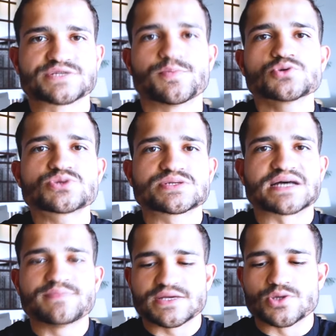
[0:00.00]
because most of the
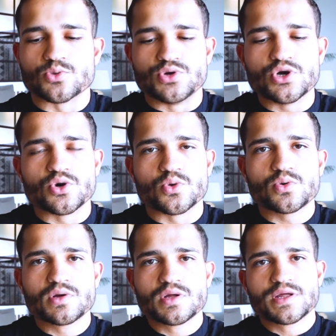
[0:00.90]
time they don't
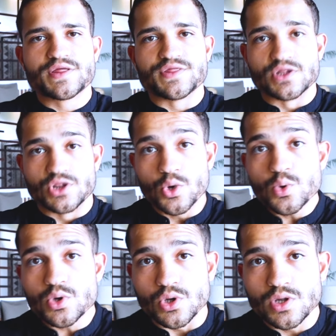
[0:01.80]
know the
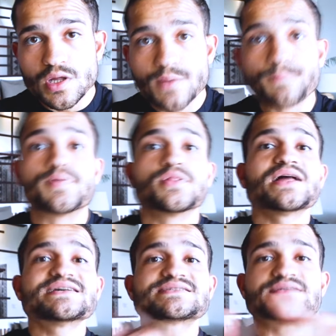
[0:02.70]
local
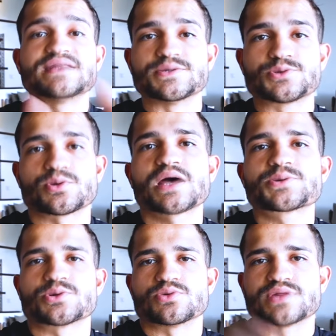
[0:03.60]
plus the
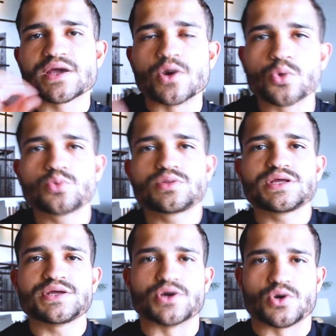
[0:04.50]
international. They only